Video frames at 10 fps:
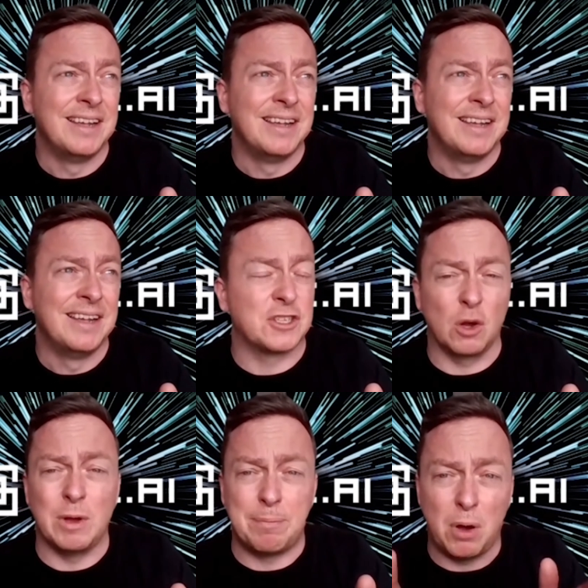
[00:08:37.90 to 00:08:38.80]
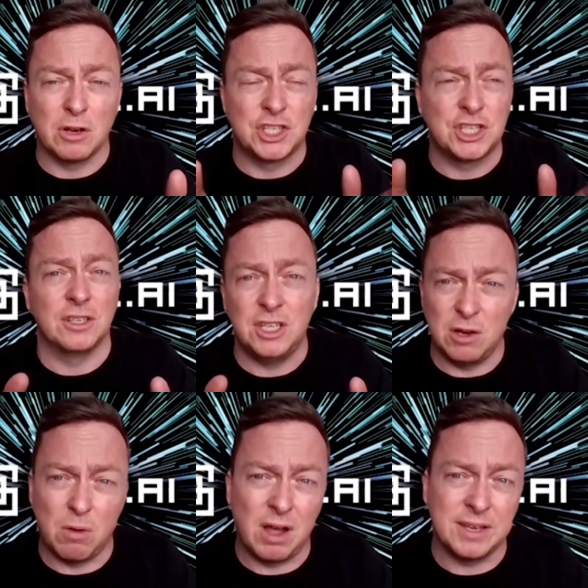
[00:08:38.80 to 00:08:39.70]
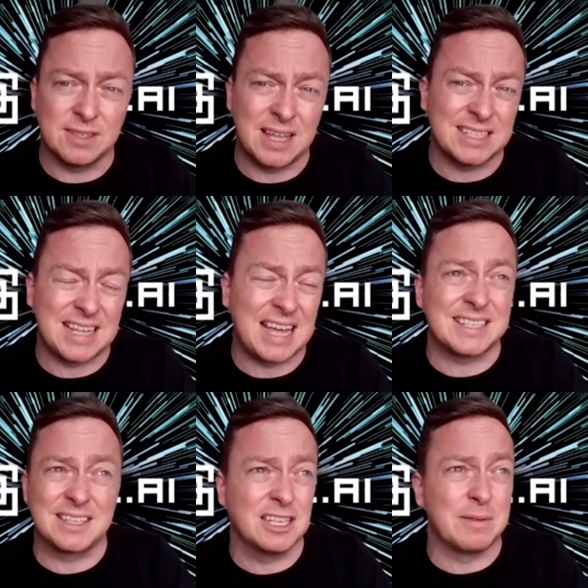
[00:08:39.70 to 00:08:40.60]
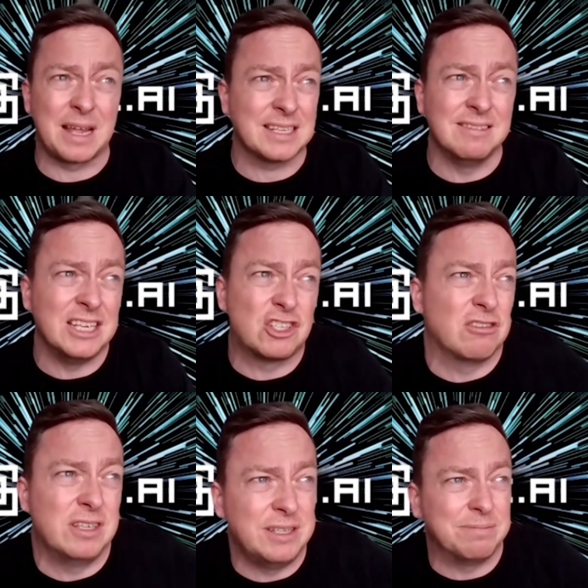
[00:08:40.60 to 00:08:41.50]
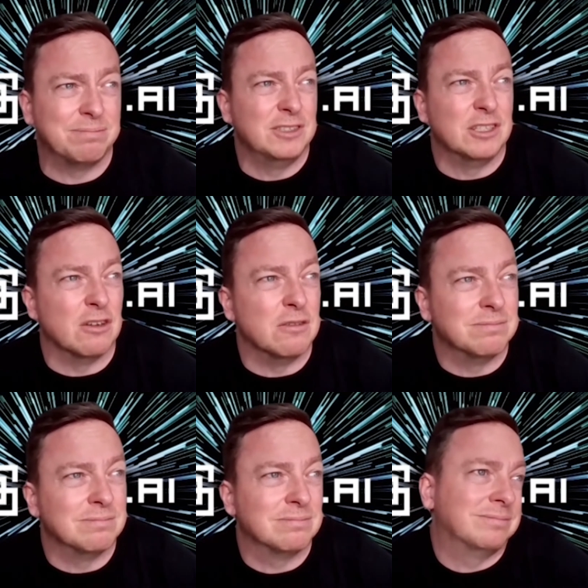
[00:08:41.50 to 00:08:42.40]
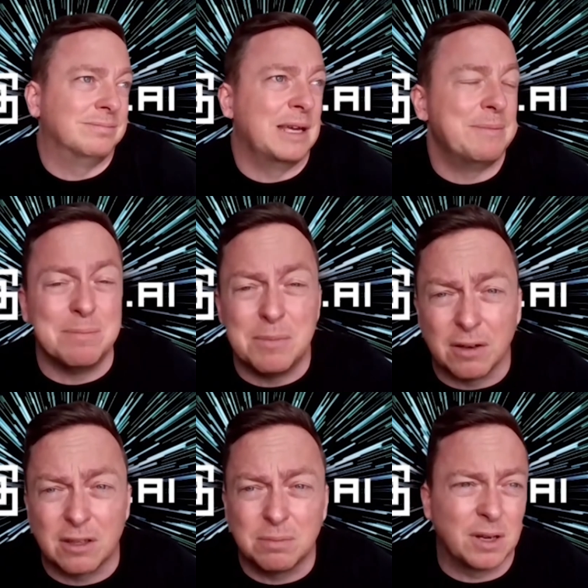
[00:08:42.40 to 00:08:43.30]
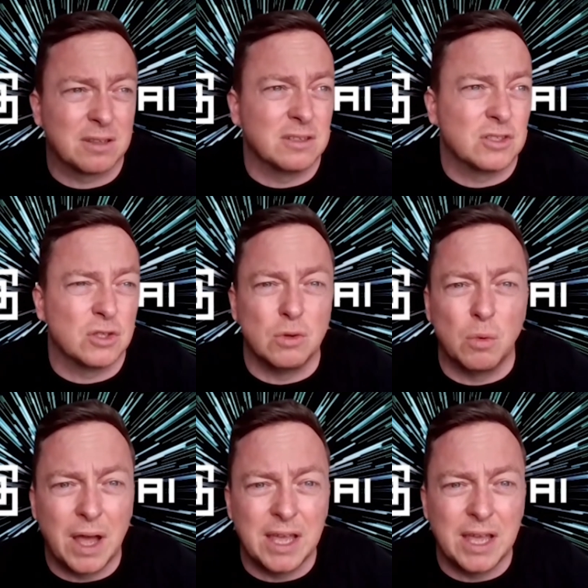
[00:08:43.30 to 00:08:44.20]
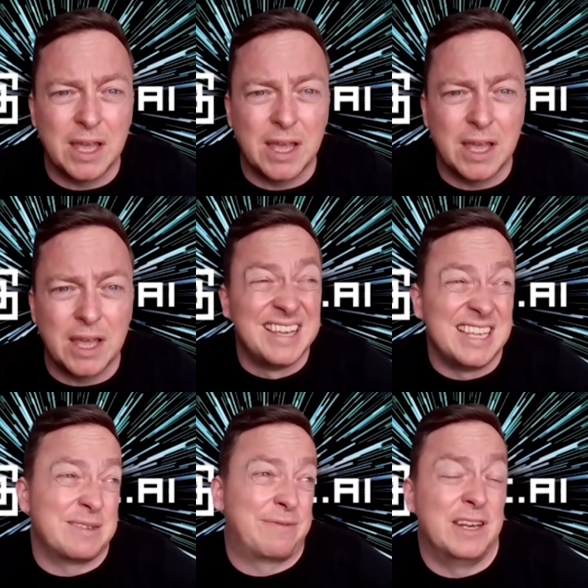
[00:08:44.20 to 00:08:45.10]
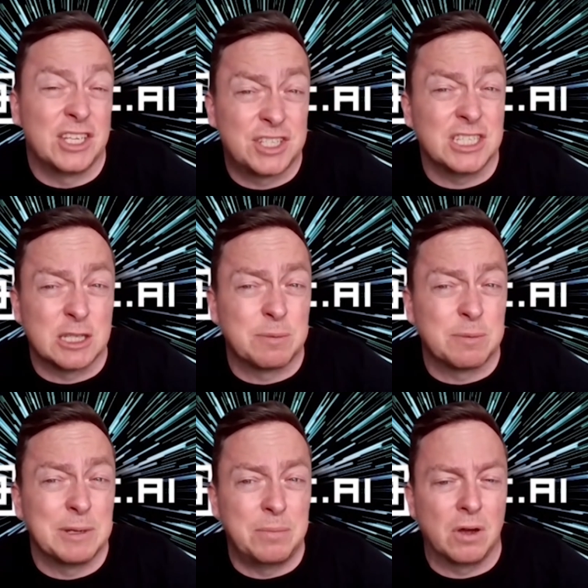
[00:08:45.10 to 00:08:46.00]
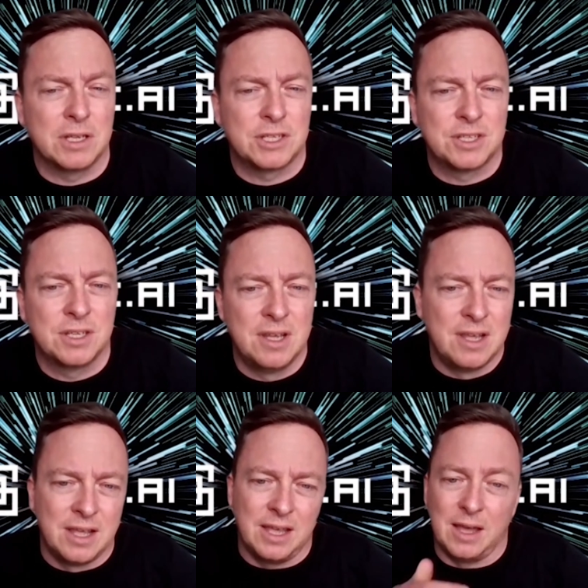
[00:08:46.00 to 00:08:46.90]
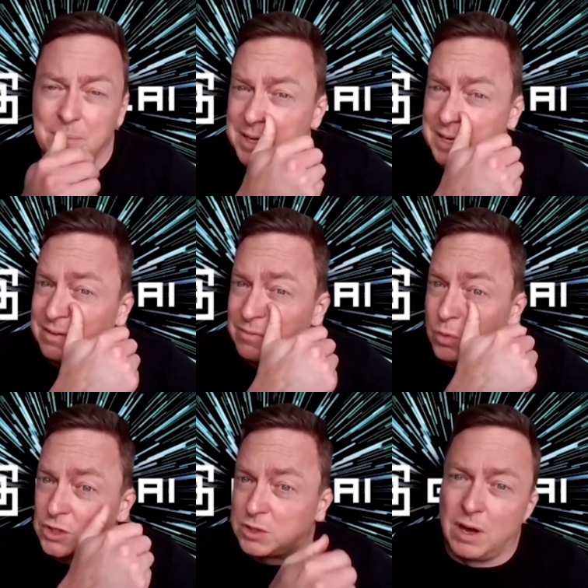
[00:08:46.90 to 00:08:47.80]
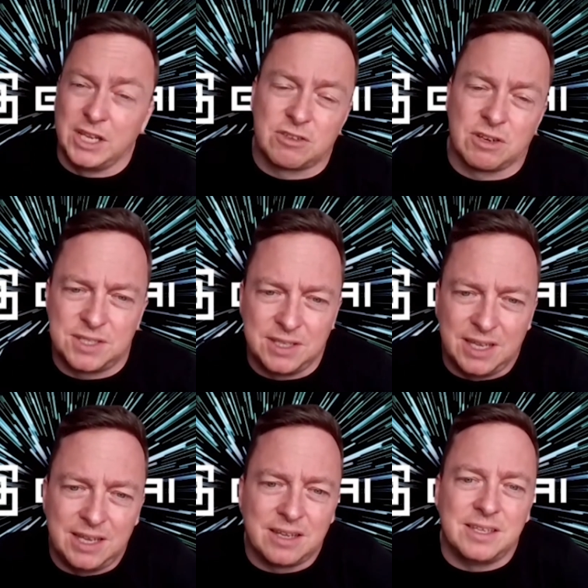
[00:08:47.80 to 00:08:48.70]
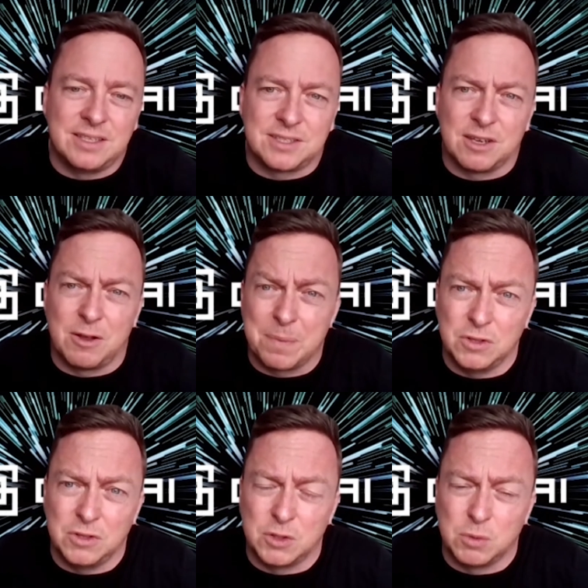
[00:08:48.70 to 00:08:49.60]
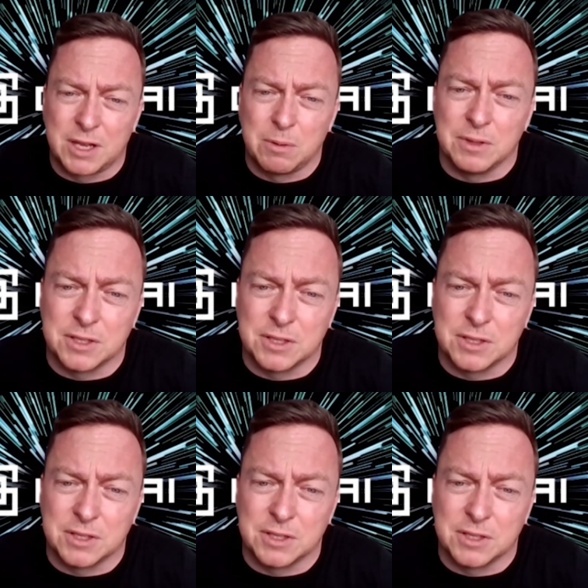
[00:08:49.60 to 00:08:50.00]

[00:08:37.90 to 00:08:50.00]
Um, so we're polishing the UI. So that that's gonna that's literally you know maybe a month, month and two away, and it's it's finished. It's just being polished. I mean, what's quite interesting, Ilya, is um, who's working with